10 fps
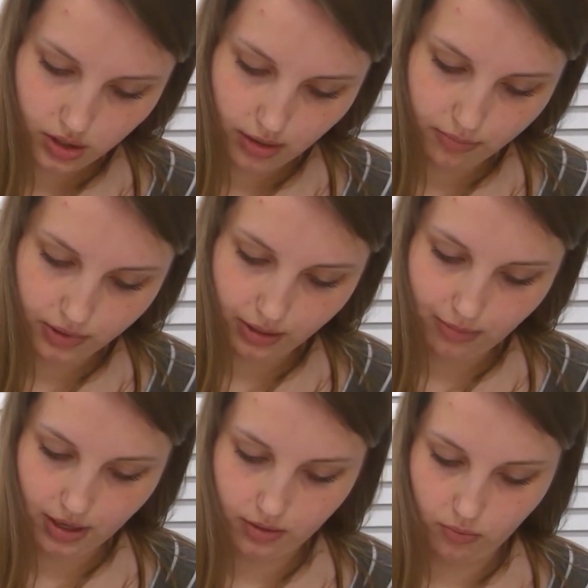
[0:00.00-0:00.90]
I'm putting
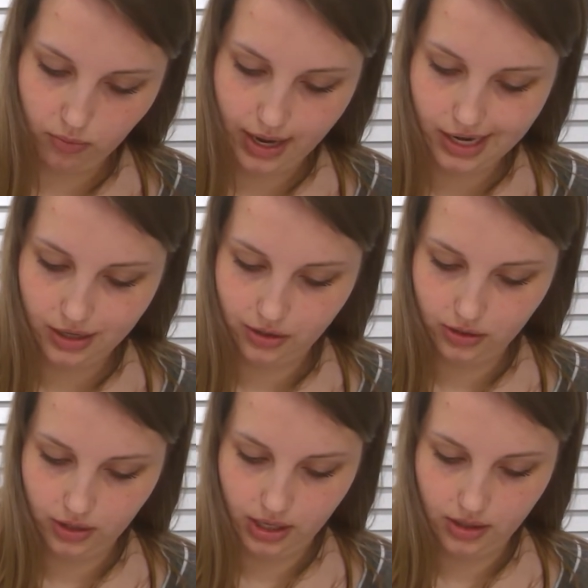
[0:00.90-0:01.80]
mine right
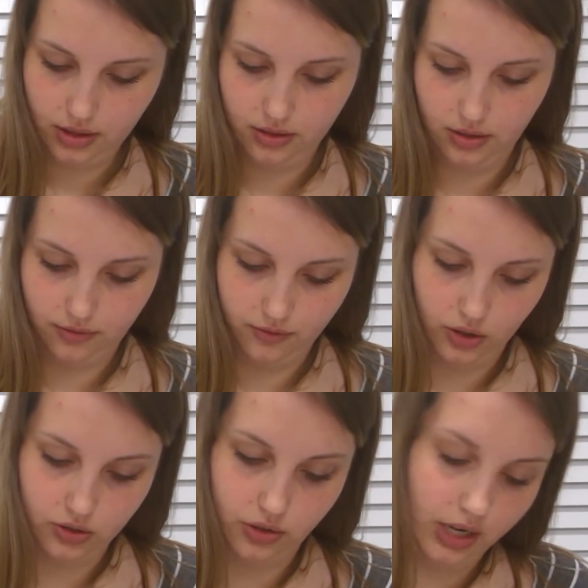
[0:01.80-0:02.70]
underneath the
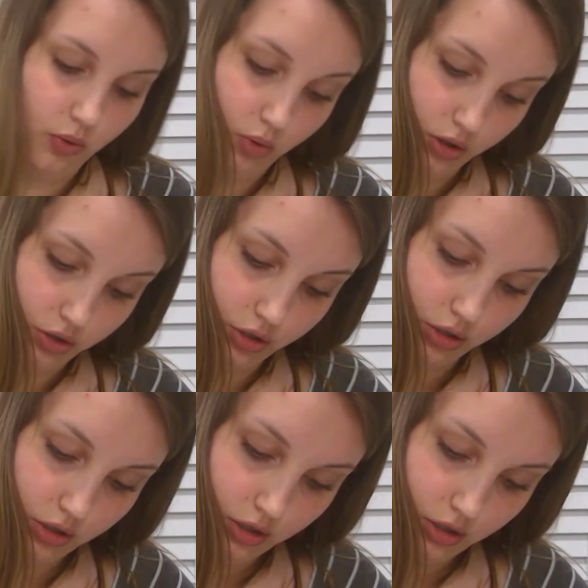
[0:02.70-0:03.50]
first grade orange